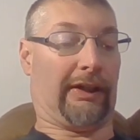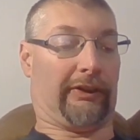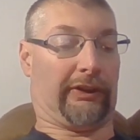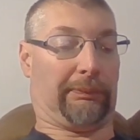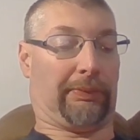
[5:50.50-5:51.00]

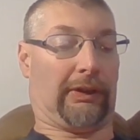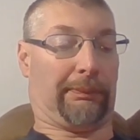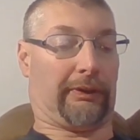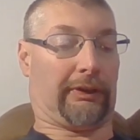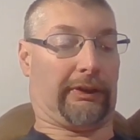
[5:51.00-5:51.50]
the
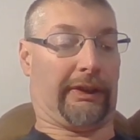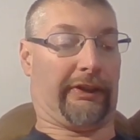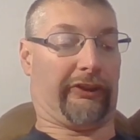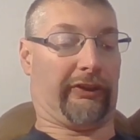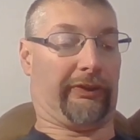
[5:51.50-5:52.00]
proper
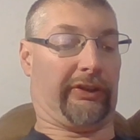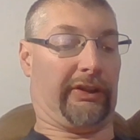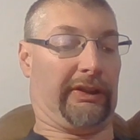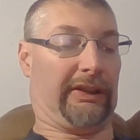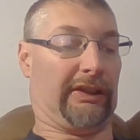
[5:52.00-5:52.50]
class of
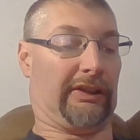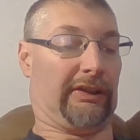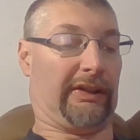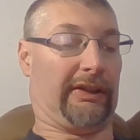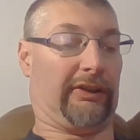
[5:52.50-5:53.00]
CDL
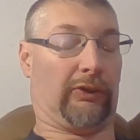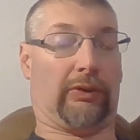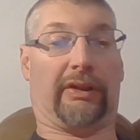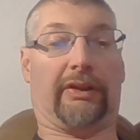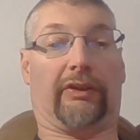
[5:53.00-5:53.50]
and
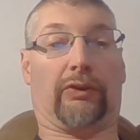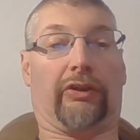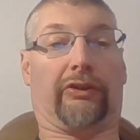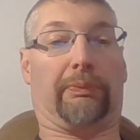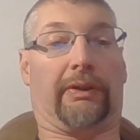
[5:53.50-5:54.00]
or
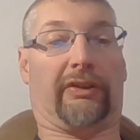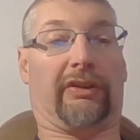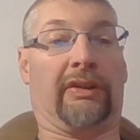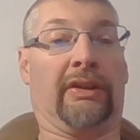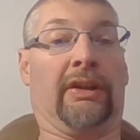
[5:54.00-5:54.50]
endorsement,
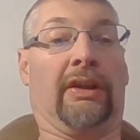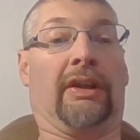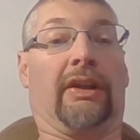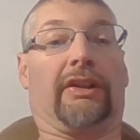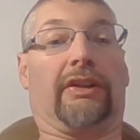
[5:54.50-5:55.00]

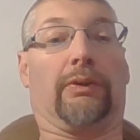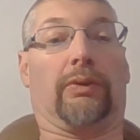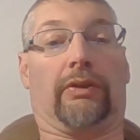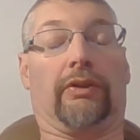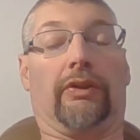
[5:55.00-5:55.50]
you
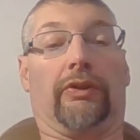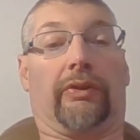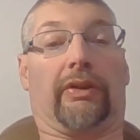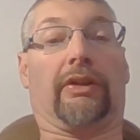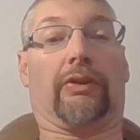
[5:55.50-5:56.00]
will
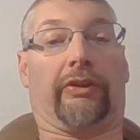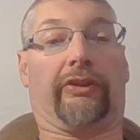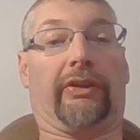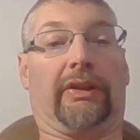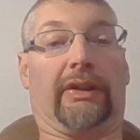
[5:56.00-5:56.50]
lose your
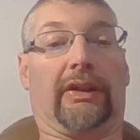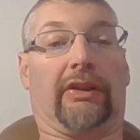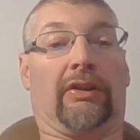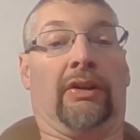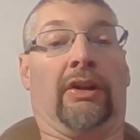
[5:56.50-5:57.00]

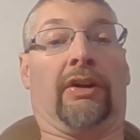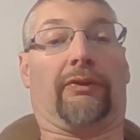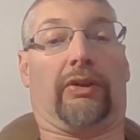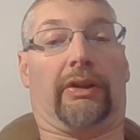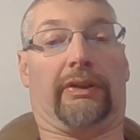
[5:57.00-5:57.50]
CDL
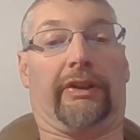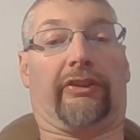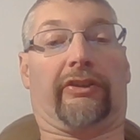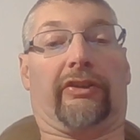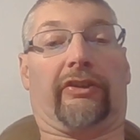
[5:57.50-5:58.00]
for at
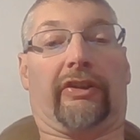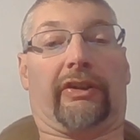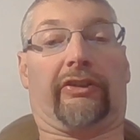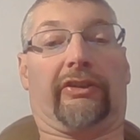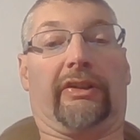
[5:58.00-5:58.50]
least
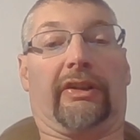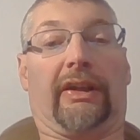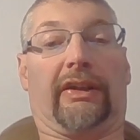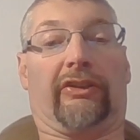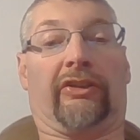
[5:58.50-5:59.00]
60
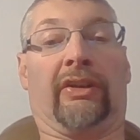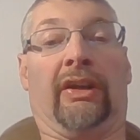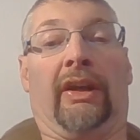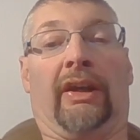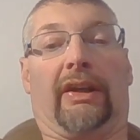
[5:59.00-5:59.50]
days.
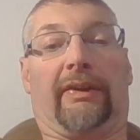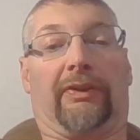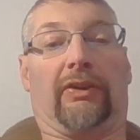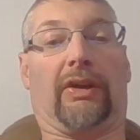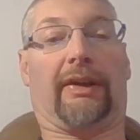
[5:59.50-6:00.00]
If
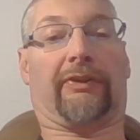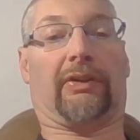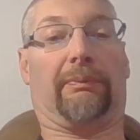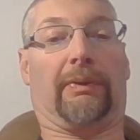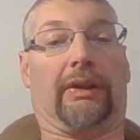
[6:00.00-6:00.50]
you have
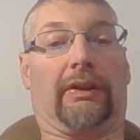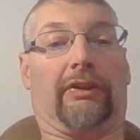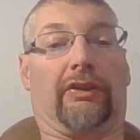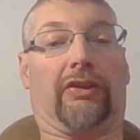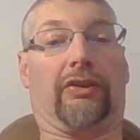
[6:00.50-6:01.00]

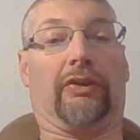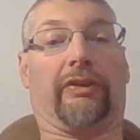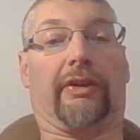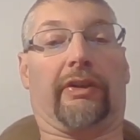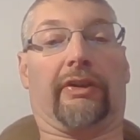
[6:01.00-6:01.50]
committed 2
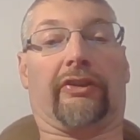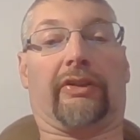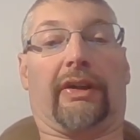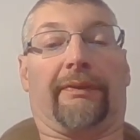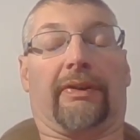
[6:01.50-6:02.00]
serious traffic